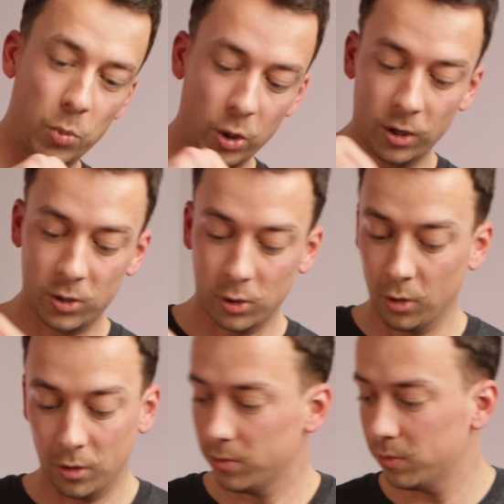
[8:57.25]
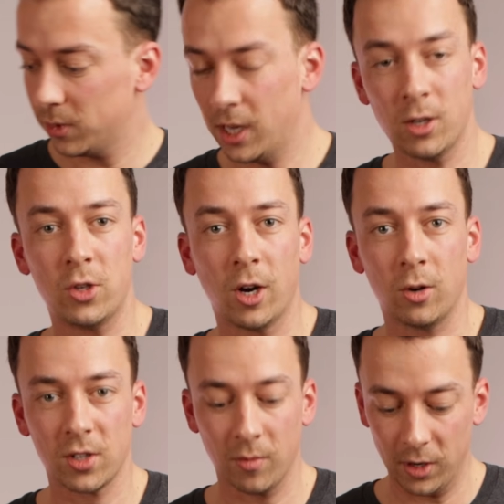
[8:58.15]
pour the soil in a
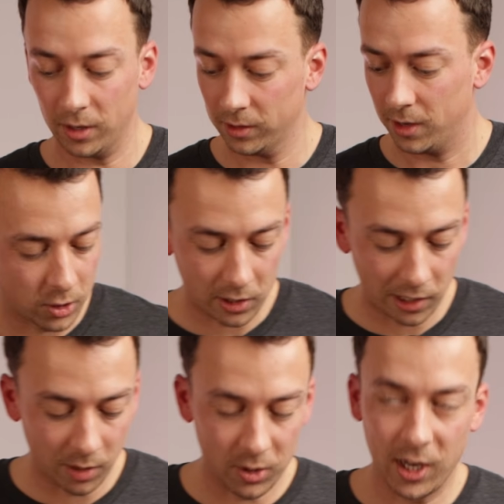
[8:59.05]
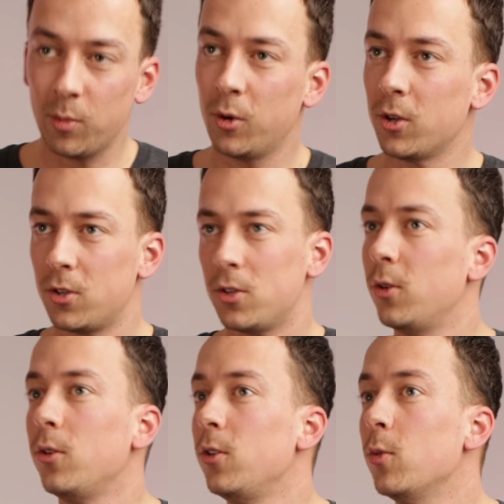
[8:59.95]
jug or something. Just a little mistake because
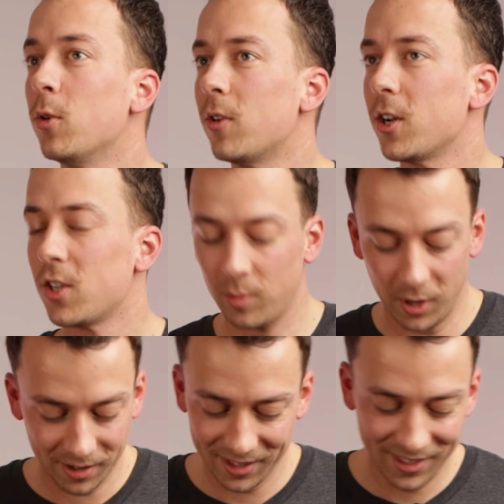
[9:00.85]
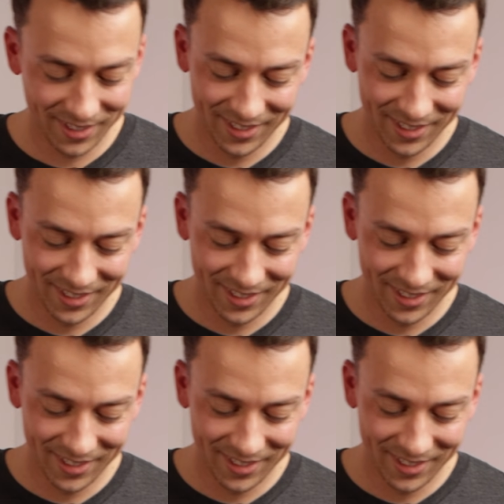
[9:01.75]
you were rushing me.